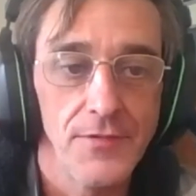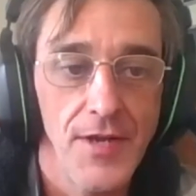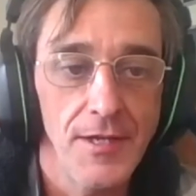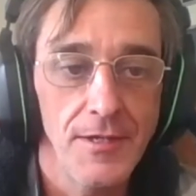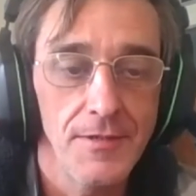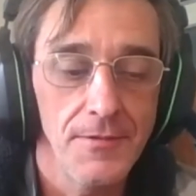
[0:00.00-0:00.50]

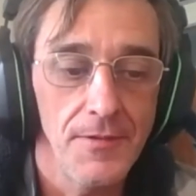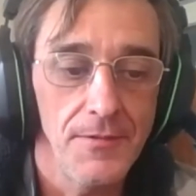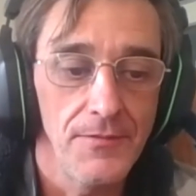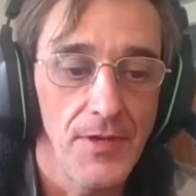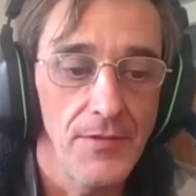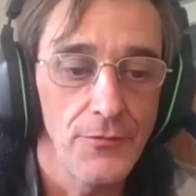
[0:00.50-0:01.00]
that
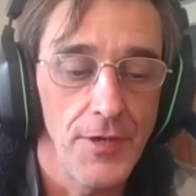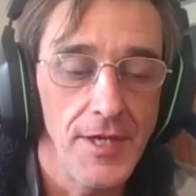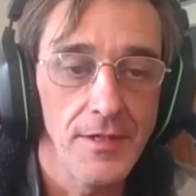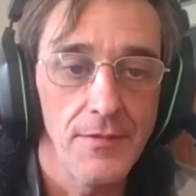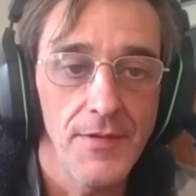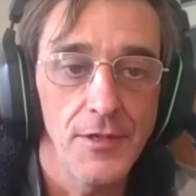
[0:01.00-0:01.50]
they've
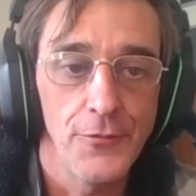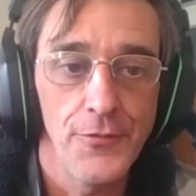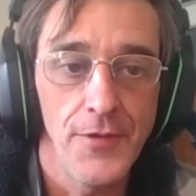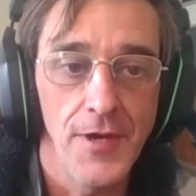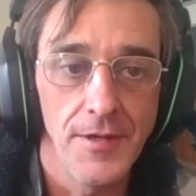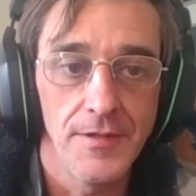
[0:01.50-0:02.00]
created that
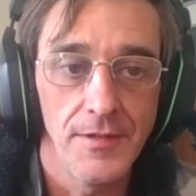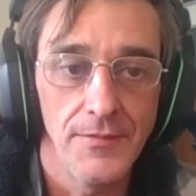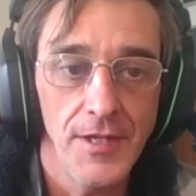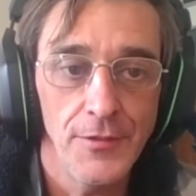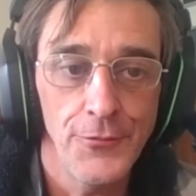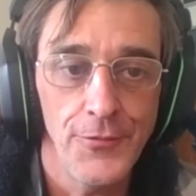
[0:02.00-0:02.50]
fund, and
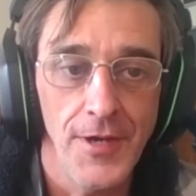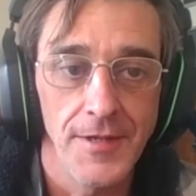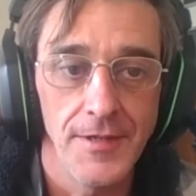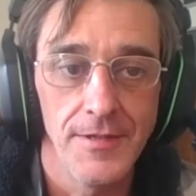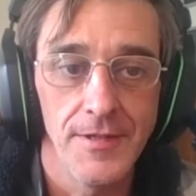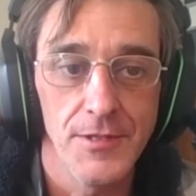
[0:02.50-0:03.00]
that
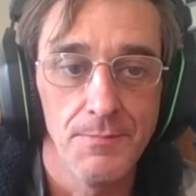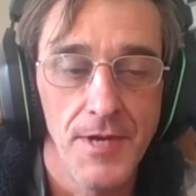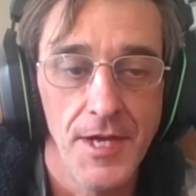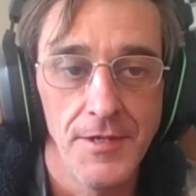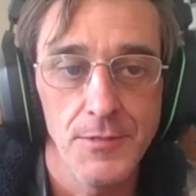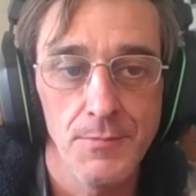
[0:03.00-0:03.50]
fund is
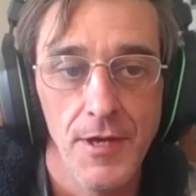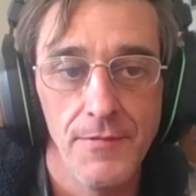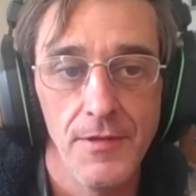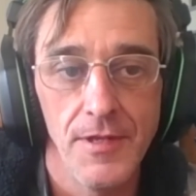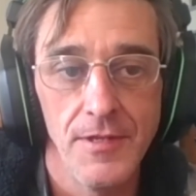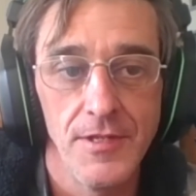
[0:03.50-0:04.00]
managed by
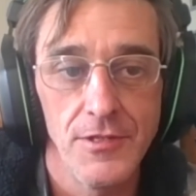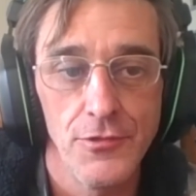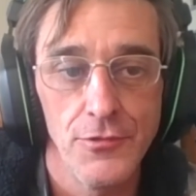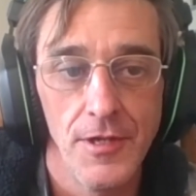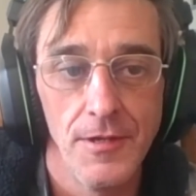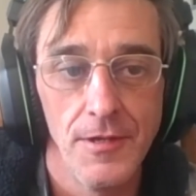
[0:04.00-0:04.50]
the
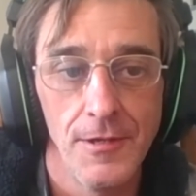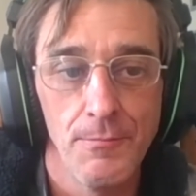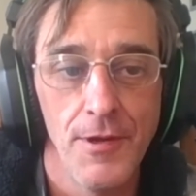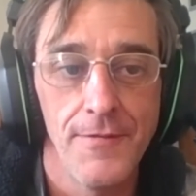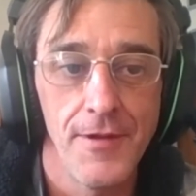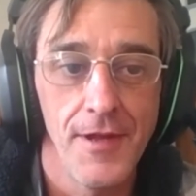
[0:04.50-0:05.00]
industry, not
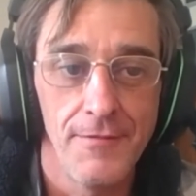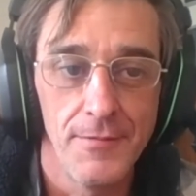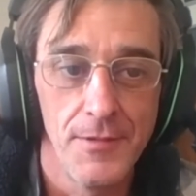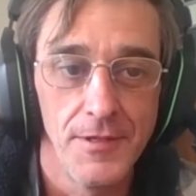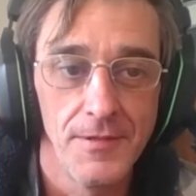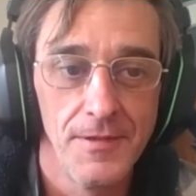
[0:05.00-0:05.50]
by the
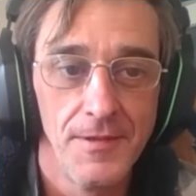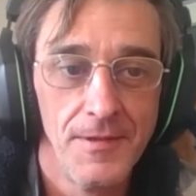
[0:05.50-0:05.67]
government,